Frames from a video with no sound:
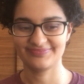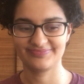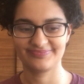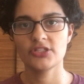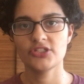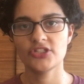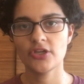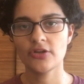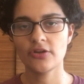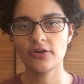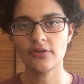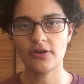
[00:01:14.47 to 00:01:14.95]

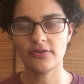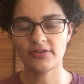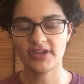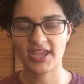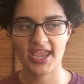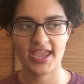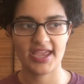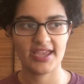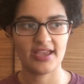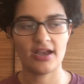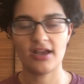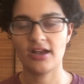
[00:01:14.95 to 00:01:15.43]
So,
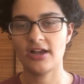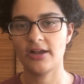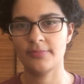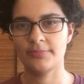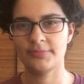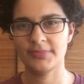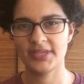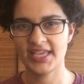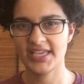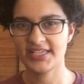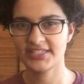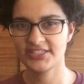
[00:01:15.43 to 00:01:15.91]
okay,
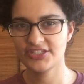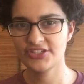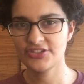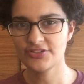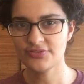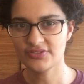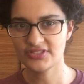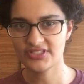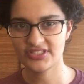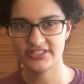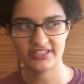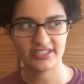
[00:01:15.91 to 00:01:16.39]

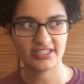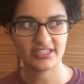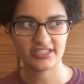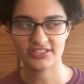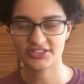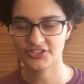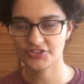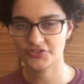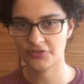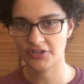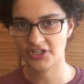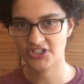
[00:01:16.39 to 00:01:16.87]
excuse the
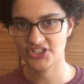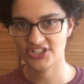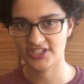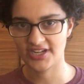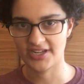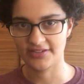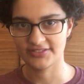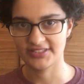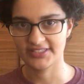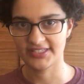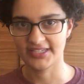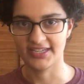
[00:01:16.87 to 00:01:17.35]
construction
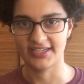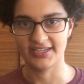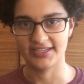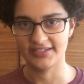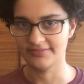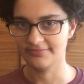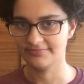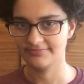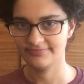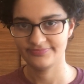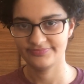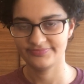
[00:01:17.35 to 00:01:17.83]

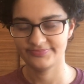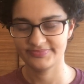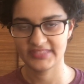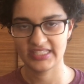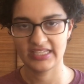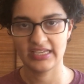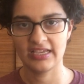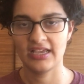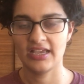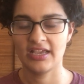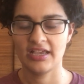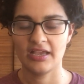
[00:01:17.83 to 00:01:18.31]
outside,
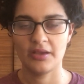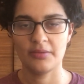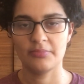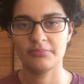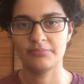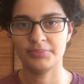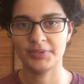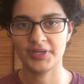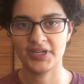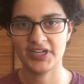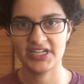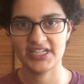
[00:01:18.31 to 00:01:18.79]

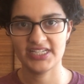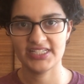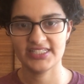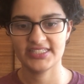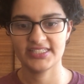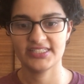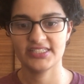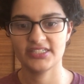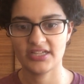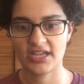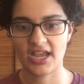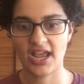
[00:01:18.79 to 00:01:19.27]

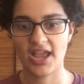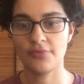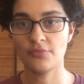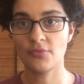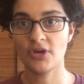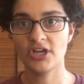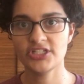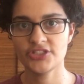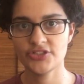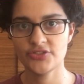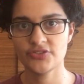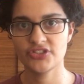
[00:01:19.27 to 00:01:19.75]
but I
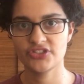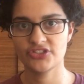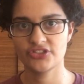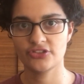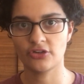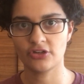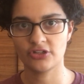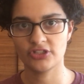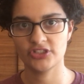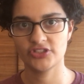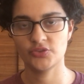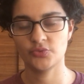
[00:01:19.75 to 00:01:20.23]
want to
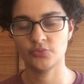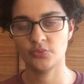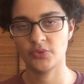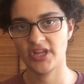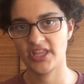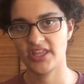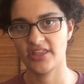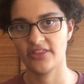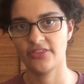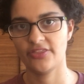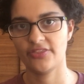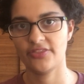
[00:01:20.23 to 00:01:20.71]
start
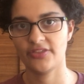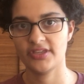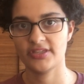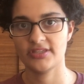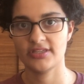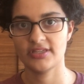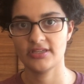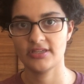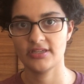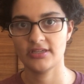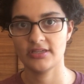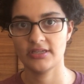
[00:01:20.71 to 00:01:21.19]
with
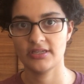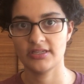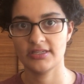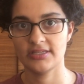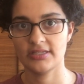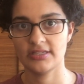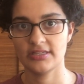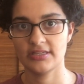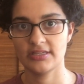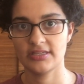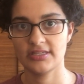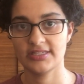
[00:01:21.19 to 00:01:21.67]

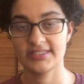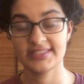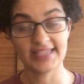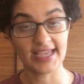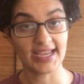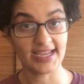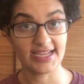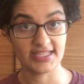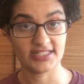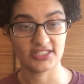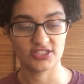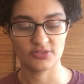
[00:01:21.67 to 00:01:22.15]

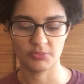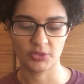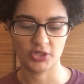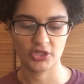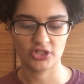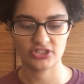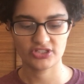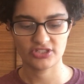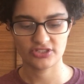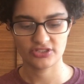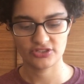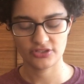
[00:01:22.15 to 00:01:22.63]
science
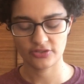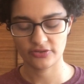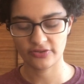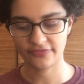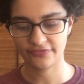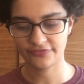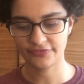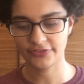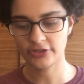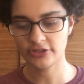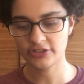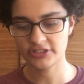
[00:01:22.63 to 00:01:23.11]
books. So the
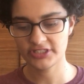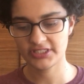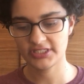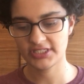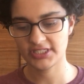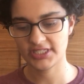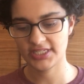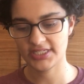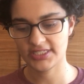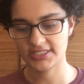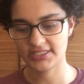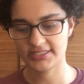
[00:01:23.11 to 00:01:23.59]
first
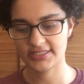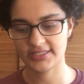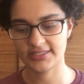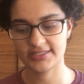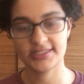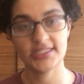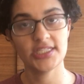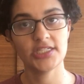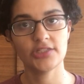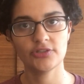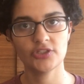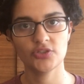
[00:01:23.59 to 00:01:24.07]
is The
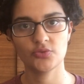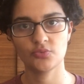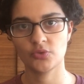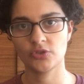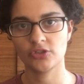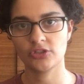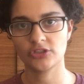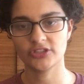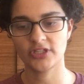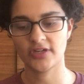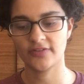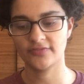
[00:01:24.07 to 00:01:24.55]
Secret
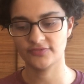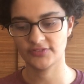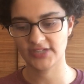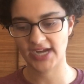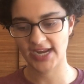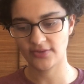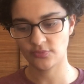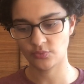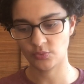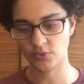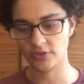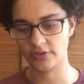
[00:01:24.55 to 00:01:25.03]
World of
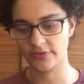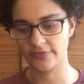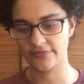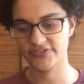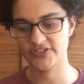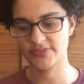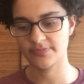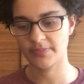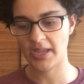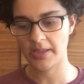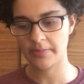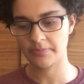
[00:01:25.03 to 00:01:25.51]
Red
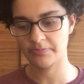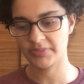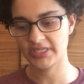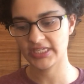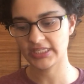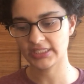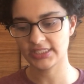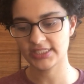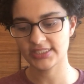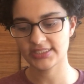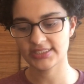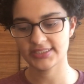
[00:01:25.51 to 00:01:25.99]
Wolves by
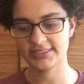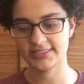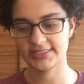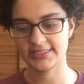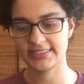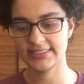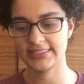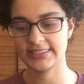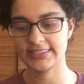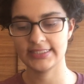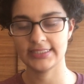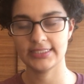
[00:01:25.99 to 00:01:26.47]
Bielant
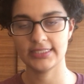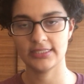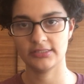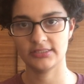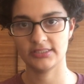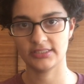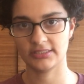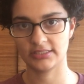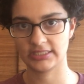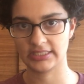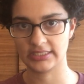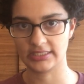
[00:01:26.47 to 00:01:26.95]
T.
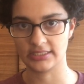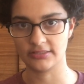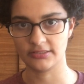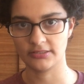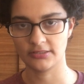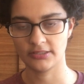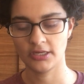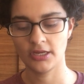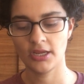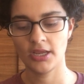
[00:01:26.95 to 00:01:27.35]
Dillon.